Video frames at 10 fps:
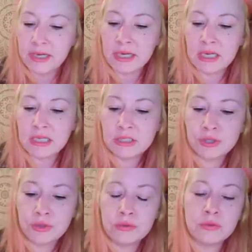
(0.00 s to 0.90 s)

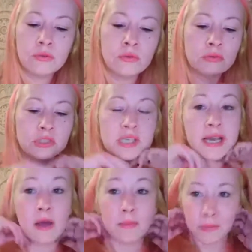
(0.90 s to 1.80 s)
to check out
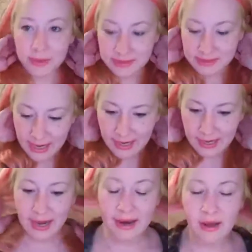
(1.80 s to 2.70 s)
my website.
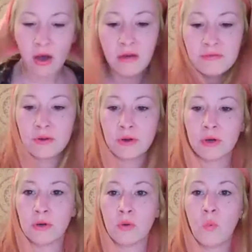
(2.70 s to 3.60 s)
I
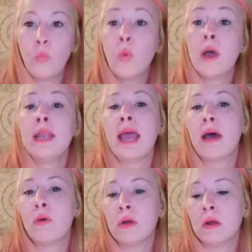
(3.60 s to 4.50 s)
offer
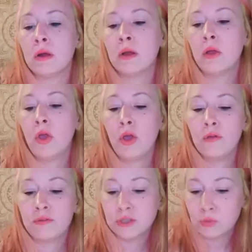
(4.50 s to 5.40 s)
1-hour
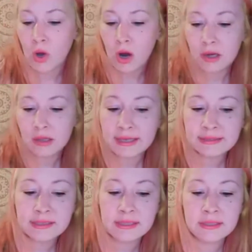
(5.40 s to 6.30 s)
virtual art
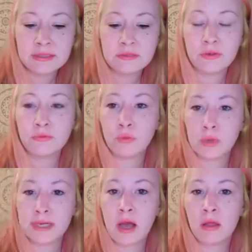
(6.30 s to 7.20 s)
lessons for
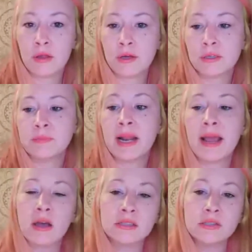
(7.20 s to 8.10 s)
$40, but I
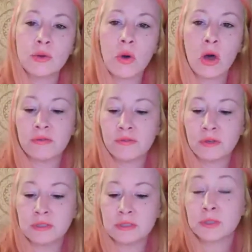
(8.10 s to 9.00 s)
also offer
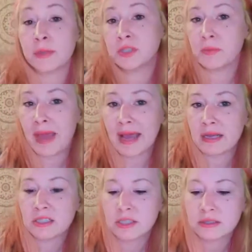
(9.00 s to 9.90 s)
subscription
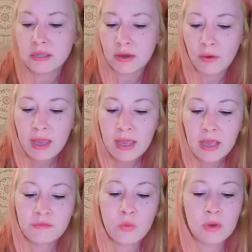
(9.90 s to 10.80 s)
packages. So if you
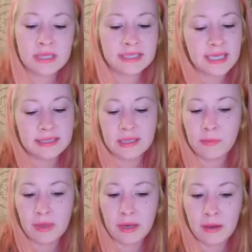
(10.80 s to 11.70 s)
want to set something
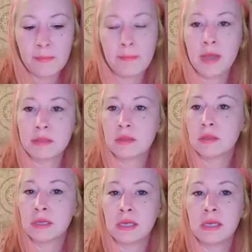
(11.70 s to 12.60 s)
up
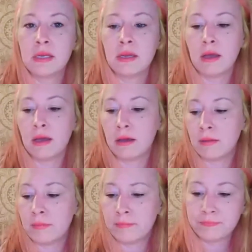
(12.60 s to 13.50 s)
monthly,
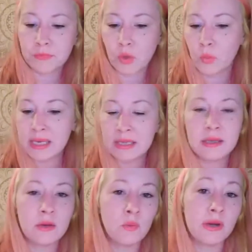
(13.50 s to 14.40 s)
weekly,
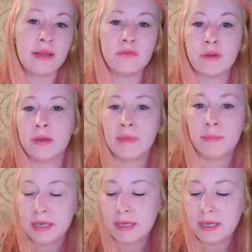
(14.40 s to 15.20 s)
whatever it may be,